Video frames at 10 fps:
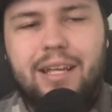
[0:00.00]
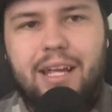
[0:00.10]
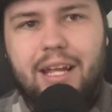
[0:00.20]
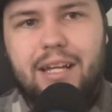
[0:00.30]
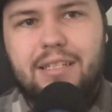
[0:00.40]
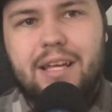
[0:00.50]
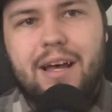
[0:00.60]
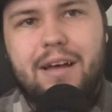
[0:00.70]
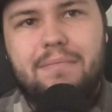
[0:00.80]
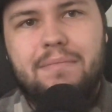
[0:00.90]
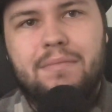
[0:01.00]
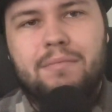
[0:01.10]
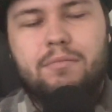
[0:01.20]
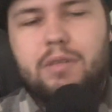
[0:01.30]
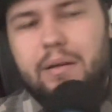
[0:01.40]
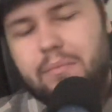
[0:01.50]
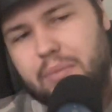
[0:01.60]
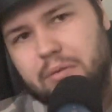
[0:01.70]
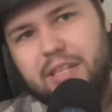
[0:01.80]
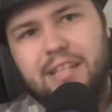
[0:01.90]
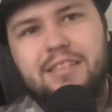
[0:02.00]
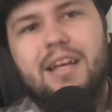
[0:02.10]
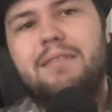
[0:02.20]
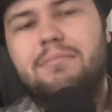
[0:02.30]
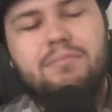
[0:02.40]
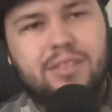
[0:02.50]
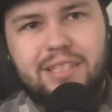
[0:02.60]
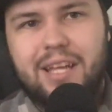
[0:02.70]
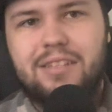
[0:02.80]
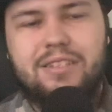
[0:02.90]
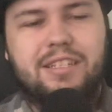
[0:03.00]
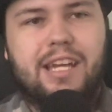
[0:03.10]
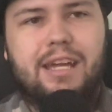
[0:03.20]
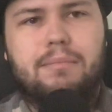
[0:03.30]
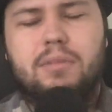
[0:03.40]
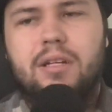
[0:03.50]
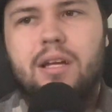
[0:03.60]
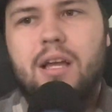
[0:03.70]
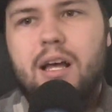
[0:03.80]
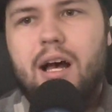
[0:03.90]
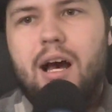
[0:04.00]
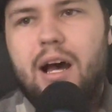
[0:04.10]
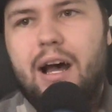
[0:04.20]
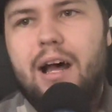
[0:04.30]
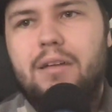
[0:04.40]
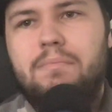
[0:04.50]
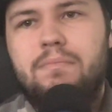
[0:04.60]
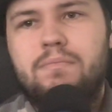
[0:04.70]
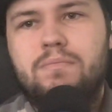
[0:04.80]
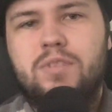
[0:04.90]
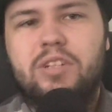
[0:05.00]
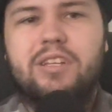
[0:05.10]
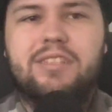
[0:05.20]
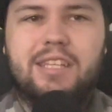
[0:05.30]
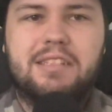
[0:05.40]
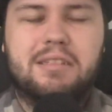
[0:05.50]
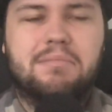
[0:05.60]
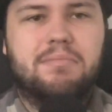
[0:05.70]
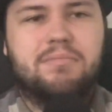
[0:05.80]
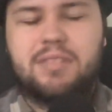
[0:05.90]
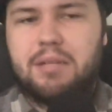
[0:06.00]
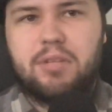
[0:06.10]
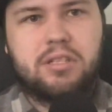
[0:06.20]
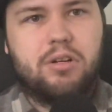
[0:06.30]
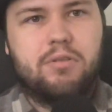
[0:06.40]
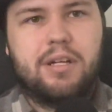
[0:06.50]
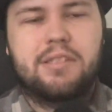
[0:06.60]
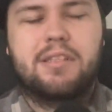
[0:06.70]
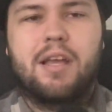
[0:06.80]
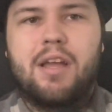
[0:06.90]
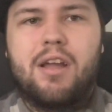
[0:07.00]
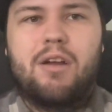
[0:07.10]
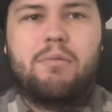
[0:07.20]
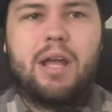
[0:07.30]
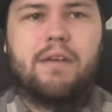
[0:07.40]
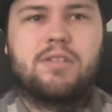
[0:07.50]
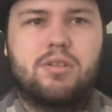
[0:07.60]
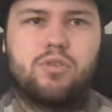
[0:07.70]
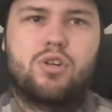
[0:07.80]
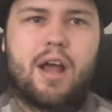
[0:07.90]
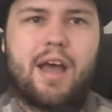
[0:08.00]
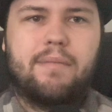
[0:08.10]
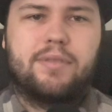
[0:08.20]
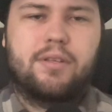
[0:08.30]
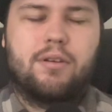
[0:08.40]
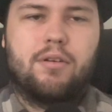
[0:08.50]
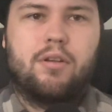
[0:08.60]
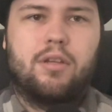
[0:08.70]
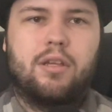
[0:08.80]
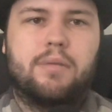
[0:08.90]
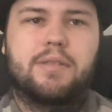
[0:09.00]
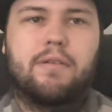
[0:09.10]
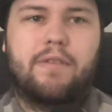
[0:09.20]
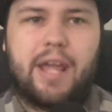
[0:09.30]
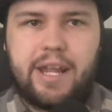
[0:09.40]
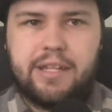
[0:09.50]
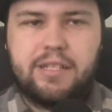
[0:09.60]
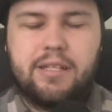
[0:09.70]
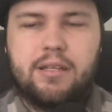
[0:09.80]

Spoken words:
And but with that said, let's get into the game. So this season, same like always, we have 2 tribes, teams of 8.